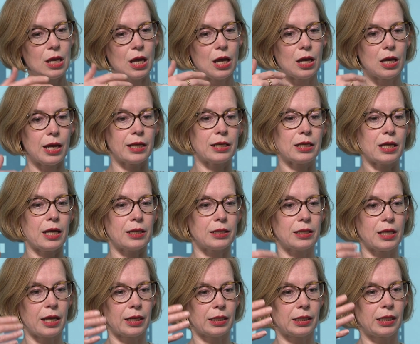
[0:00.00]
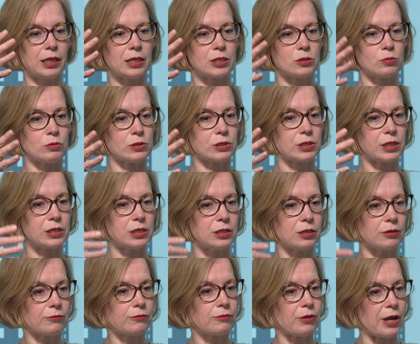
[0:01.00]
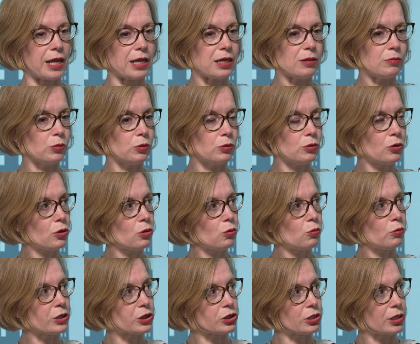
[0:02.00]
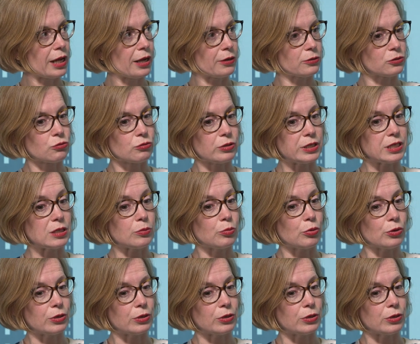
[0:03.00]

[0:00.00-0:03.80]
and that kit will sit in a frame which allows 3